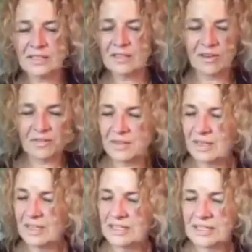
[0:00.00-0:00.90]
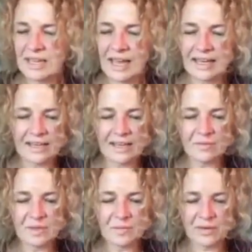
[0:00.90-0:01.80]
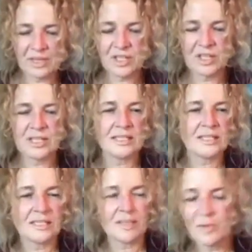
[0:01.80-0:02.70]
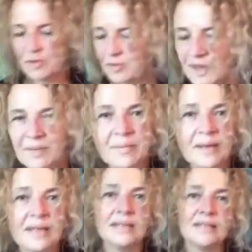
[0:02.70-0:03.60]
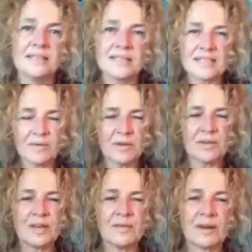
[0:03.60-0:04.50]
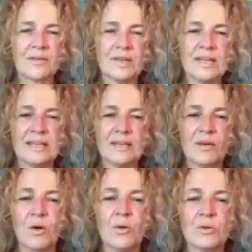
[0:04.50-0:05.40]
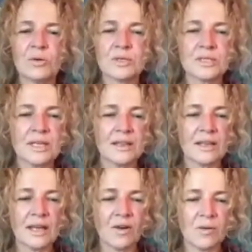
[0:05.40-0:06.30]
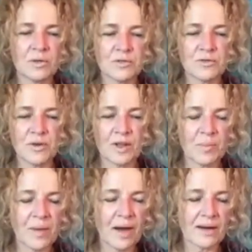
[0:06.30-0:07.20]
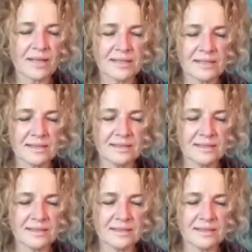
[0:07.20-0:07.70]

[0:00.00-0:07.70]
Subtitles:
of these like yummy brushes. Some of them are really old and they almost fall apart.